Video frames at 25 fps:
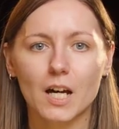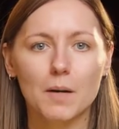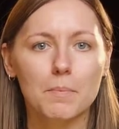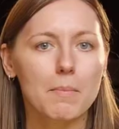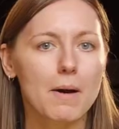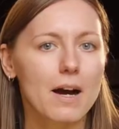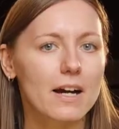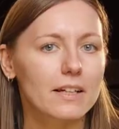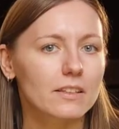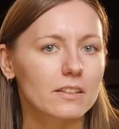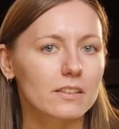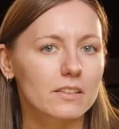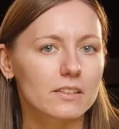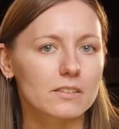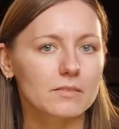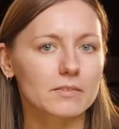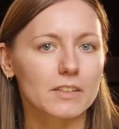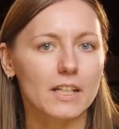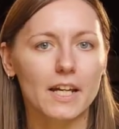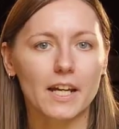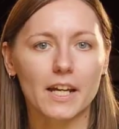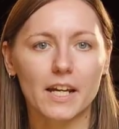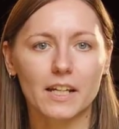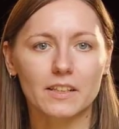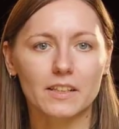A
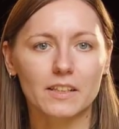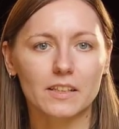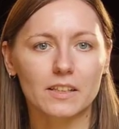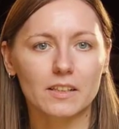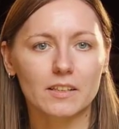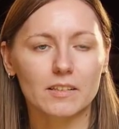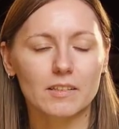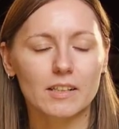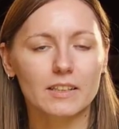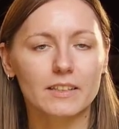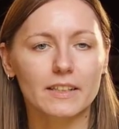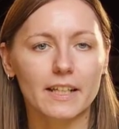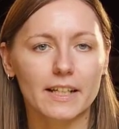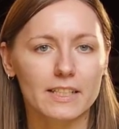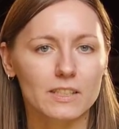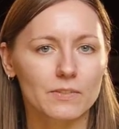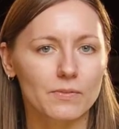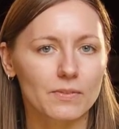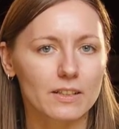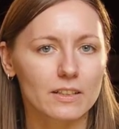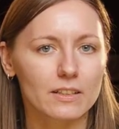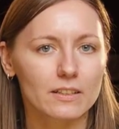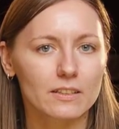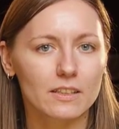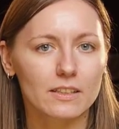button, a heading, a
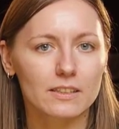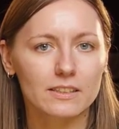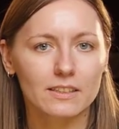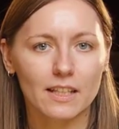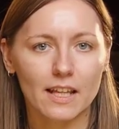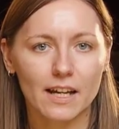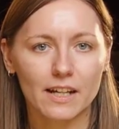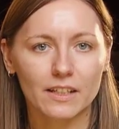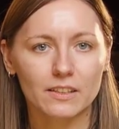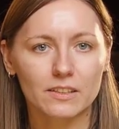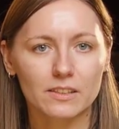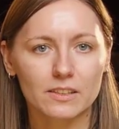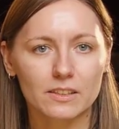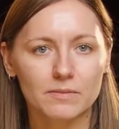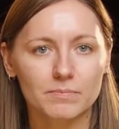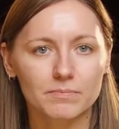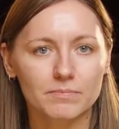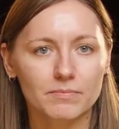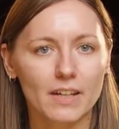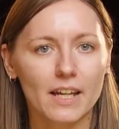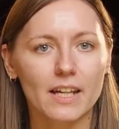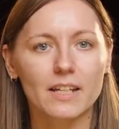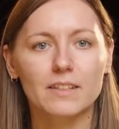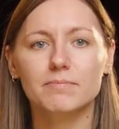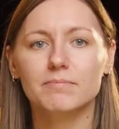text field, a slider,
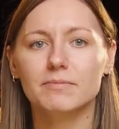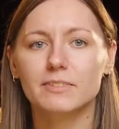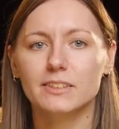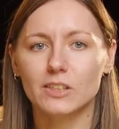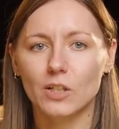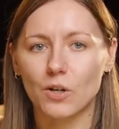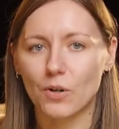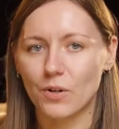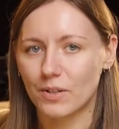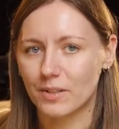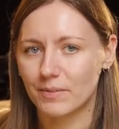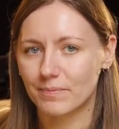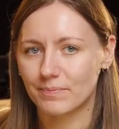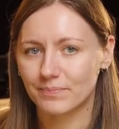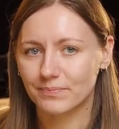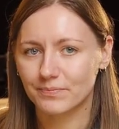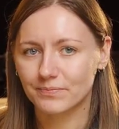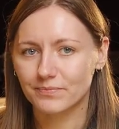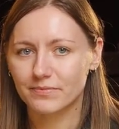and so on.